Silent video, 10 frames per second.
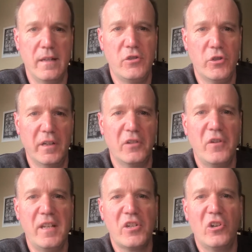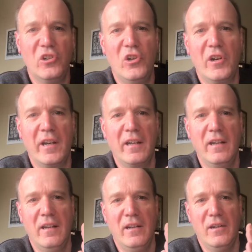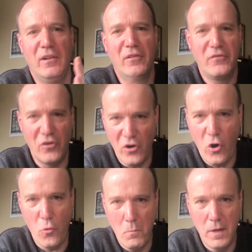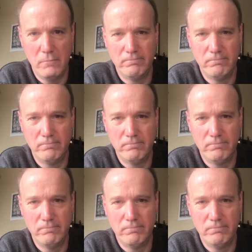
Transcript: It should increase our longing for home,